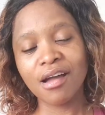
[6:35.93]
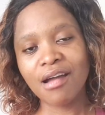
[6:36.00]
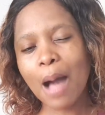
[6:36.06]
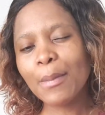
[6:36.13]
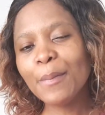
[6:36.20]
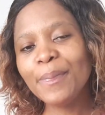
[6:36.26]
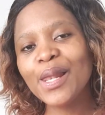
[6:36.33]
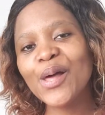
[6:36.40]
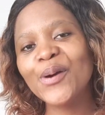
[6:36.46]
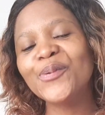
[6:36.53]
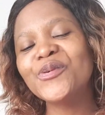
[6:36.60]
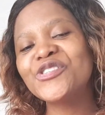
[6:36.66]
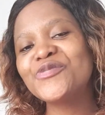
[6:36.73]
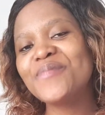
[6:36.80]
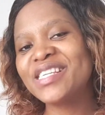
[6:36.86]
Comment below
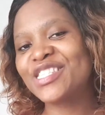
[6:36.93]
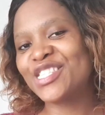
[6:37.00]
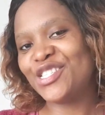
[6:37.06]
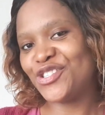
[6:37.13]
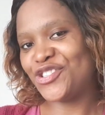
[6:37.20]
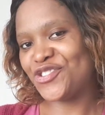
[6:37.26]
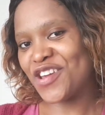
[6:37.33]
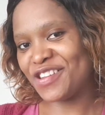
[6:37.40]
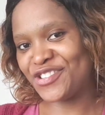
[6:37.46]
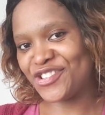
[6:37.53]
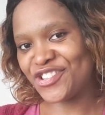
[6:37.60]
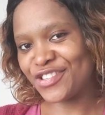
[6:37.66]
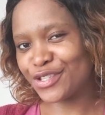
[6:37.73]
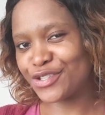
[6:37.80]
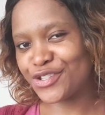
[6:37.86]
on which maintenance
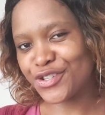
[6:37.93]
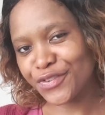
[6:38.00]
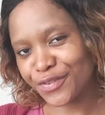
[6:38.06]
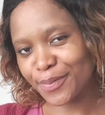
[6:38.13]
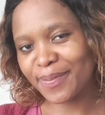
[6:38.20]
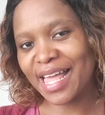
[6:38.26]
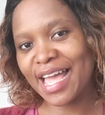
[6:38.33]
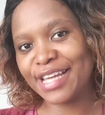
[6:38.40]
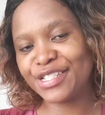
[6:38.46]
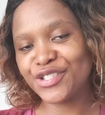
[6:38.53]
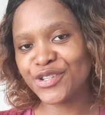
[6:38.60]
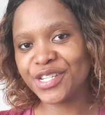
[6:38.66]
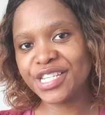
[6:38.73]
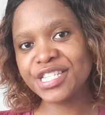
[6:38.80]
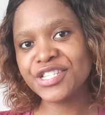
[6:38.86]
strategy that you've applied
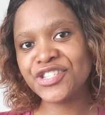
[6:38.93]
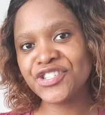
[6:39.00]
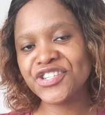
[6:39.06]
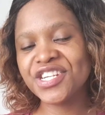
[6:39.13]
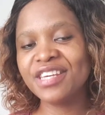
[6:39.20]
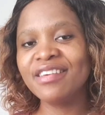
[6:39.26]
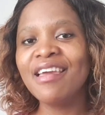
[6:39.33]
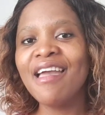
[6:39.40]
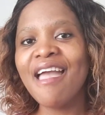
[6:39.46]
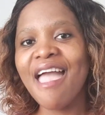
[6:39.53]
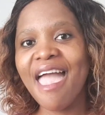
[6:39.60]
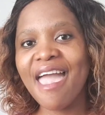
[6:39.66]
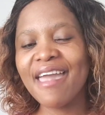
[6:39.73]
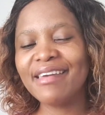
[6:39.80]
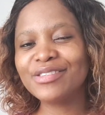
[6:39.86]
in your industry
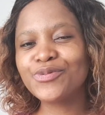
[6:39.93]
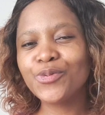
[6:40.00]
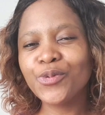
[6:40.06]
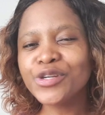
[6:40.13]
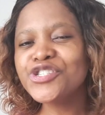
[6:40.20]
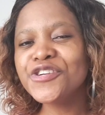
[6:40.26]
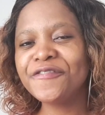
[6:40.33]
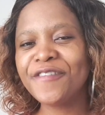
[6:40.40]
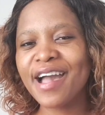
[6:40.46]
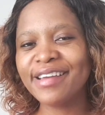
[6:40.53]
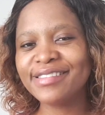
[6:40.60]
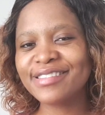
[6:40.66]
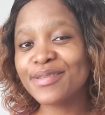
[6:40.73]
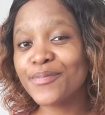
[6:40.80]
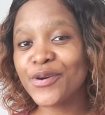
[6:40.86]
and which you
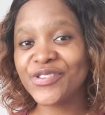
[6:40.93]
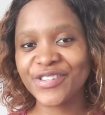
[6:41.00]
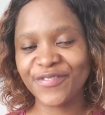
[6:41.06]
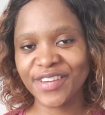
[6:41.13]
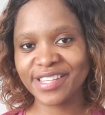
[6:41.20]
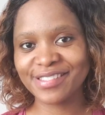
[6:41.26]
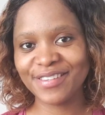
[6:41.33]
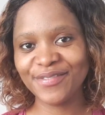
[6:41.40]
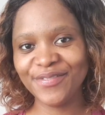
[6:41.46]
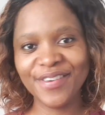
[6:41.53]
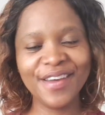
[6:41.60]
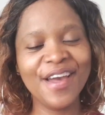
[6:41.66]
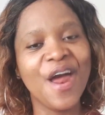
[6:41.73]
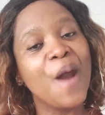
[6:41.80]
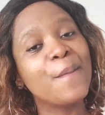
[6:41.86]
find the most
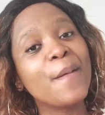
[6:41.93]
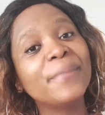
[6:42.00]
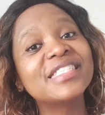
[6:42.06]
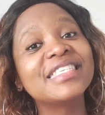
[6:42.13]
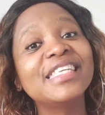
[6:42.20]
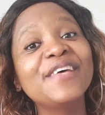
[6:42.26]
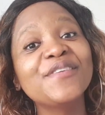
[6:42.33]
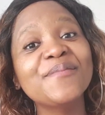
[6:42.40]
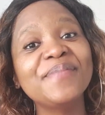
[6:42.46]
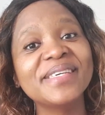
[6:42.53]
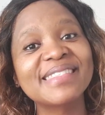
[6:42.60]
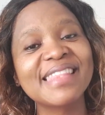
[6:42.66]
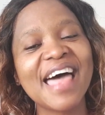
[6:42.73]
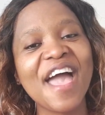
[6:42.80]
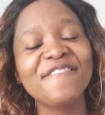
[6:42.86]
effective. Remember to live your
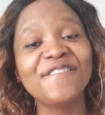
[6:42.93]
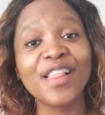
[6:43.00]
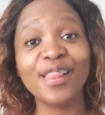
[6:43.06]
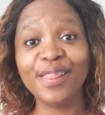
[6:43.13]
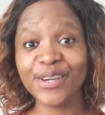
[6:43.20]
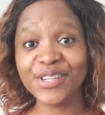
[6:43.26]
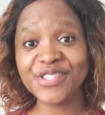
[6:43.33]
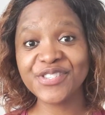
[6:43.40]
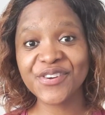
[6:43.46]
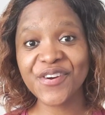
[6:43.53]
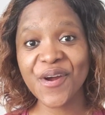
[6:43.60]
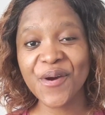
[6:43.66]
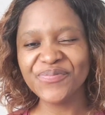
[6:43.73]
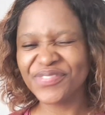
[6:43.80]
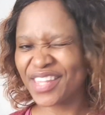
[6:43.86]
best life, learn as you
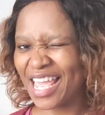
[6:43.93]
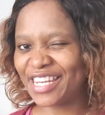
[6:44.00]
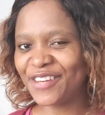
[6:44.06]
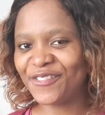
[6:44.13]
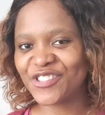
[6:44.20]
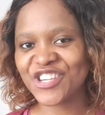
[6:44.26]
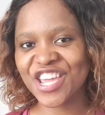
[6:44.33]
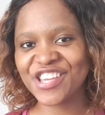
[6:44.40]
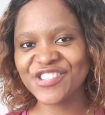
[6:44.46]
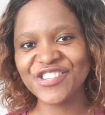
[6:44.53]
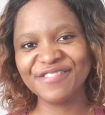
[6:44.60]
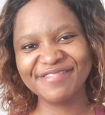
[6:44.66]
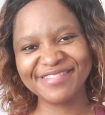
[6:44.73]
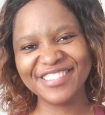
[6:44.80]
grow, and lead for change.